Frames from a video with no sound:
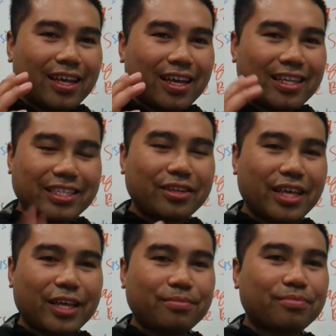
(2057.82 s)
until
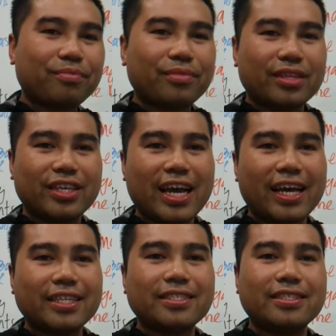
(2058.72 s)
then, you
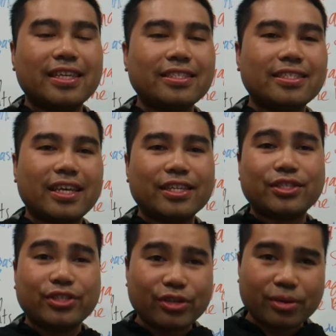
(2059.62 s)
guys, this is
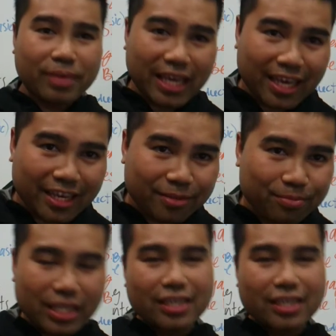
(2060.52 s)
Sukhum HING